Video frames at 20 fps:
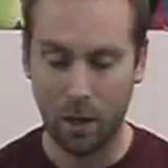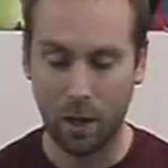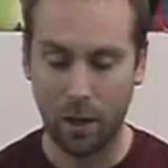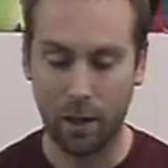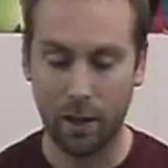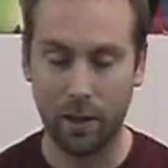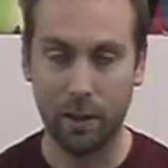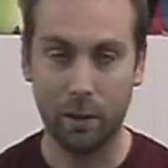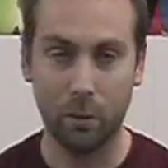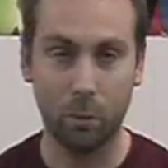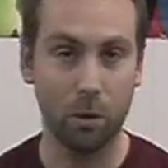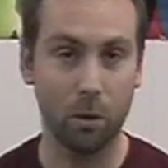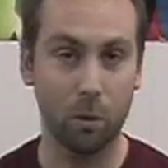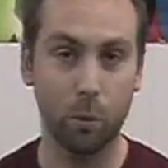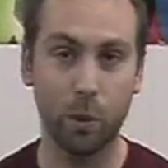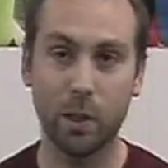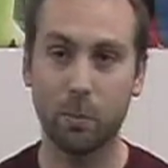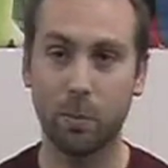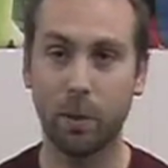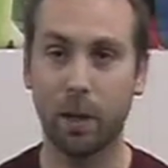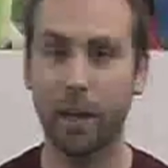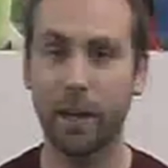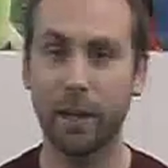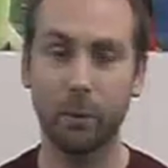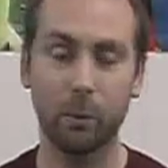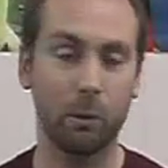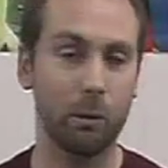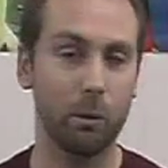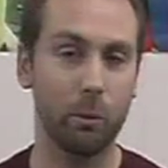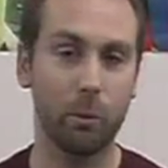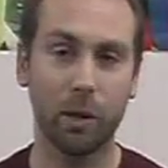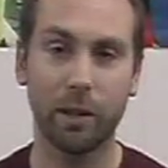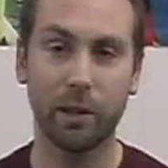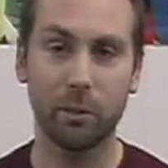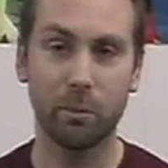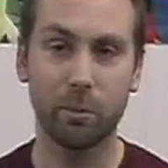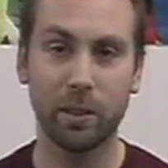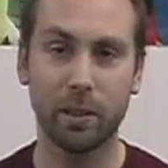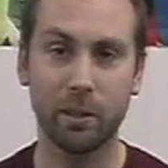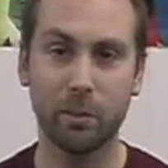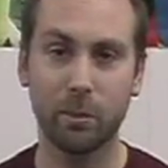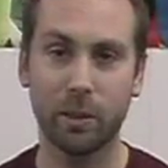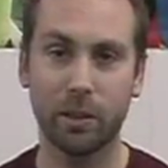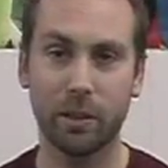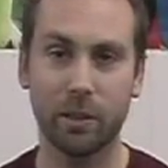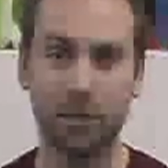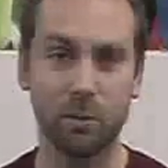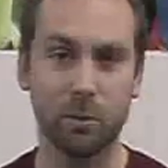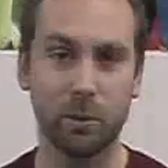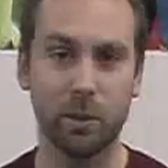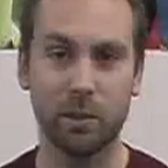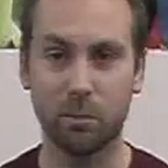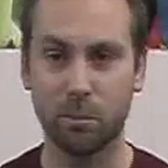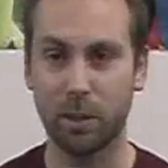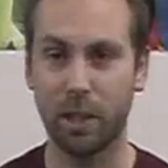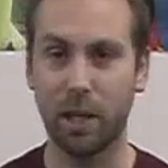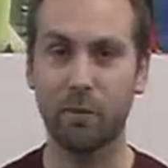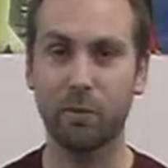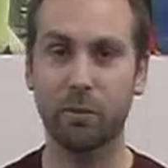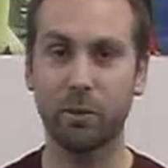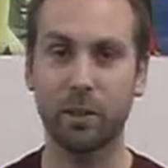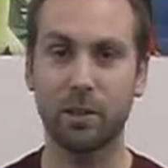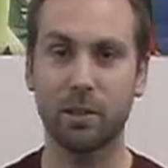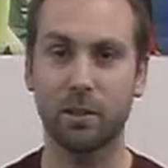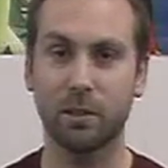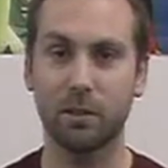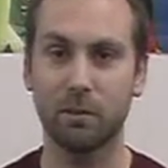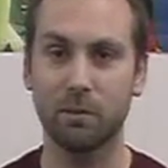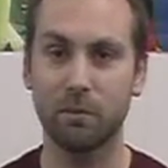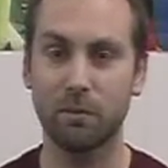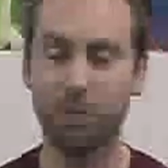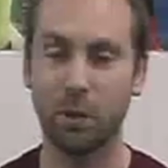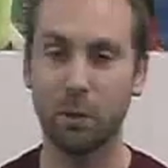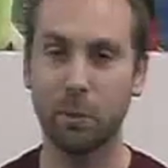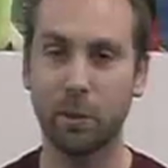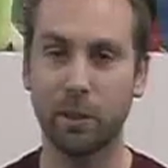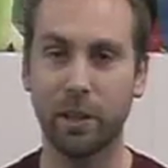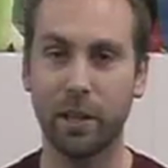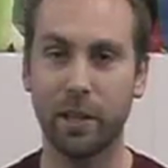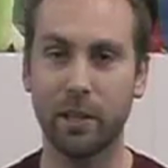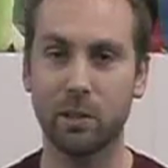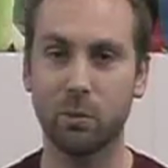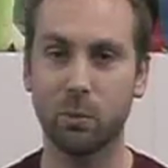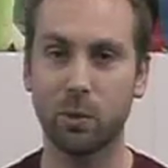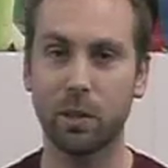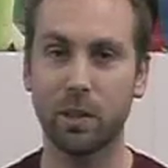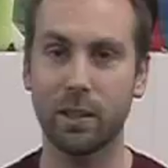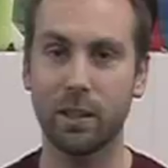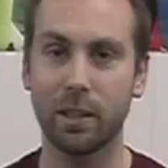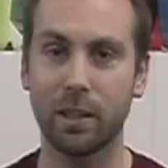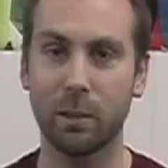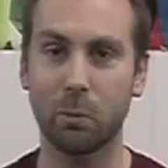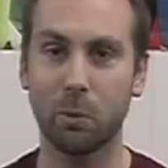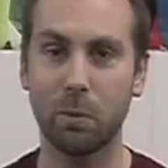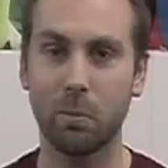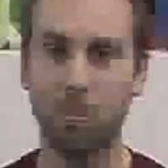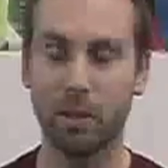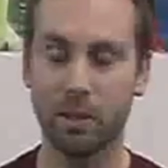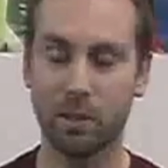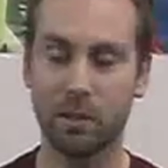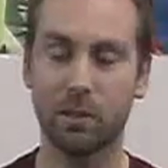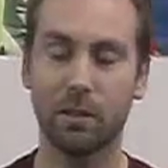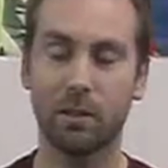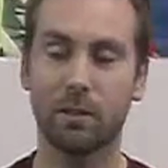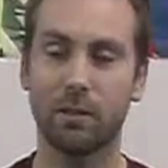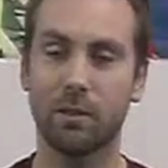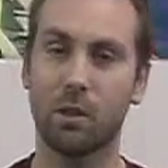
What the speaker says: We're a week behind where we wanted to be because we had some conflicts in filming last week and we missed